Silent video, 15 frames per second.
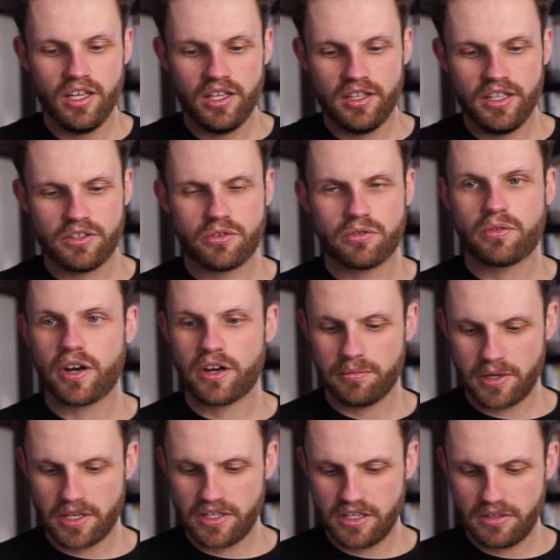This was
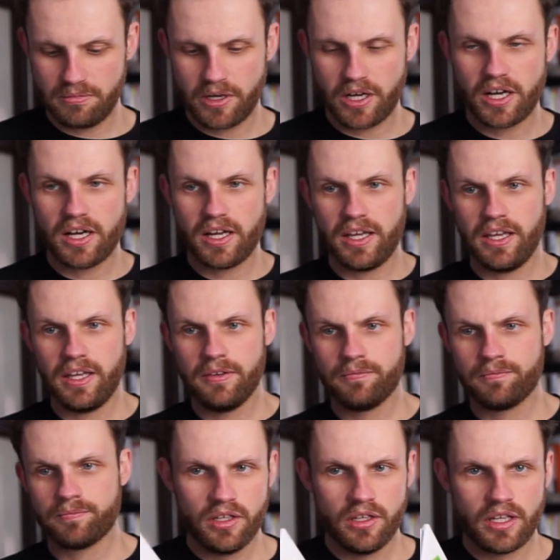recommended by
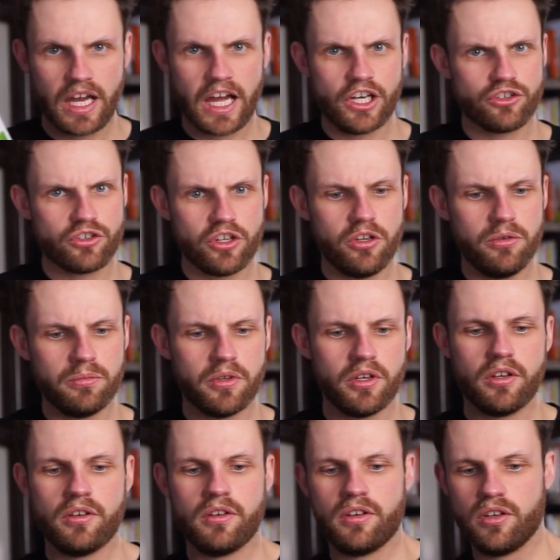Andrew Huberman
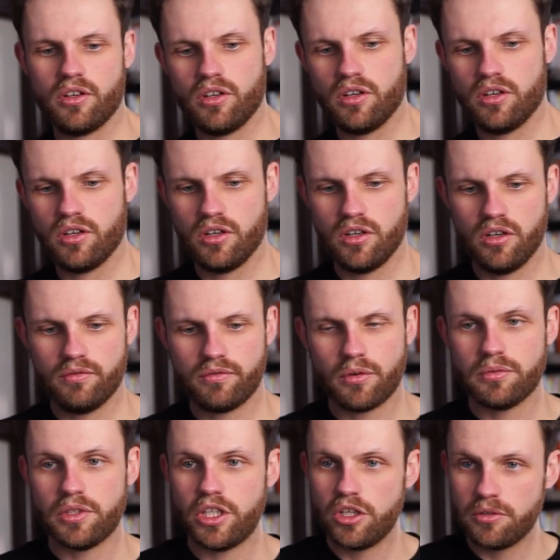from
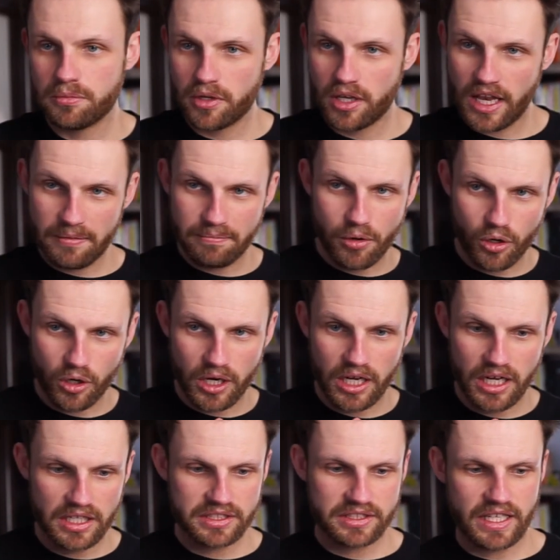the Huberman Lab
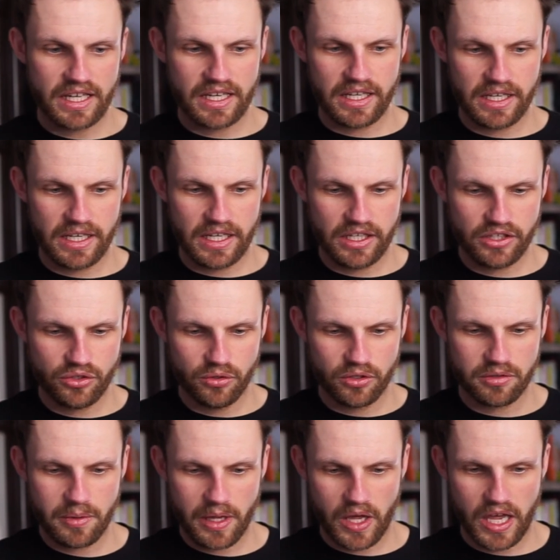podcast, and it talks
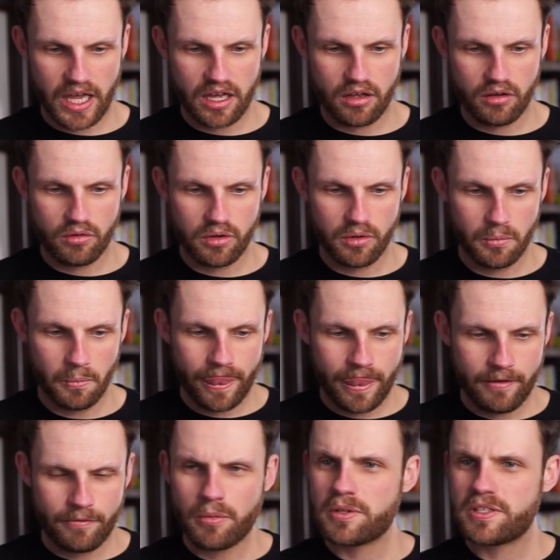about how,
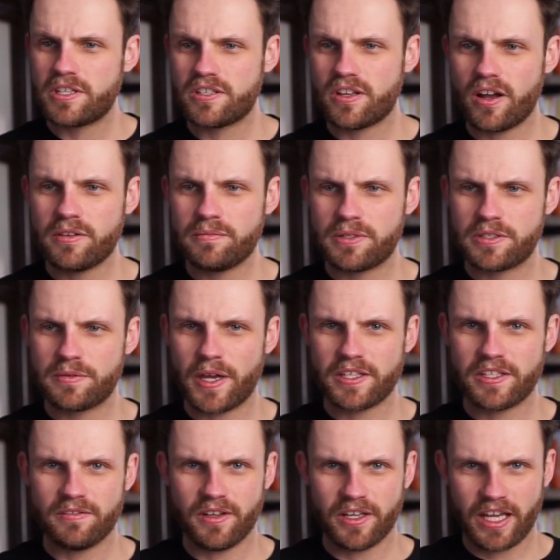from a design
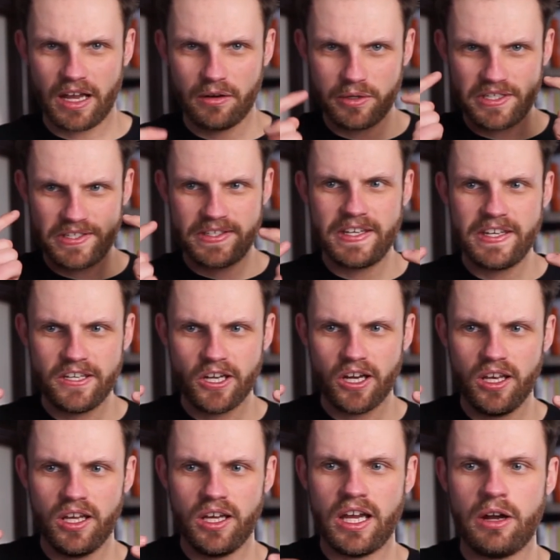perspective, like how we see
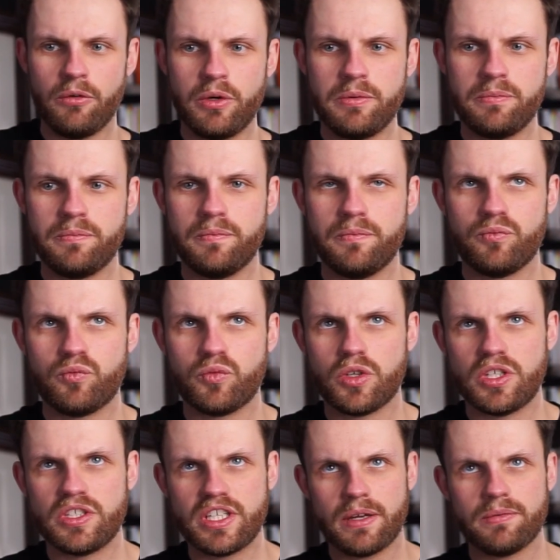colour, how we
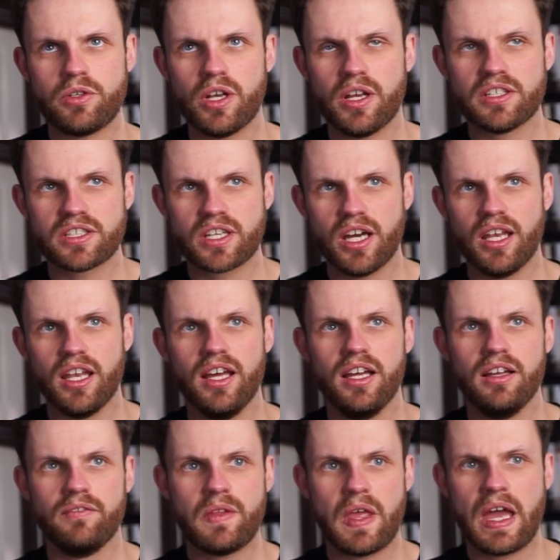conceptualize colour,
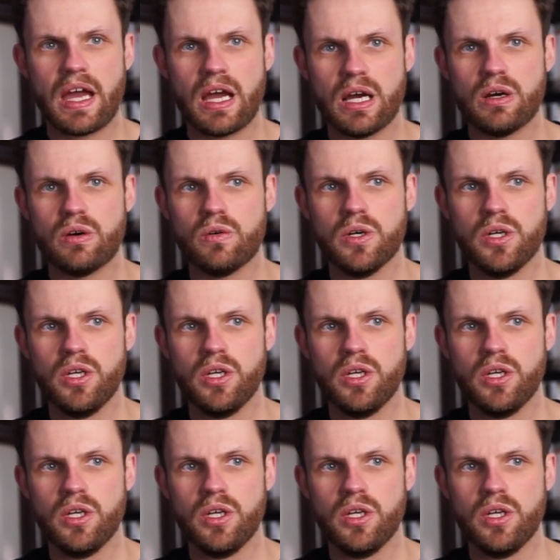how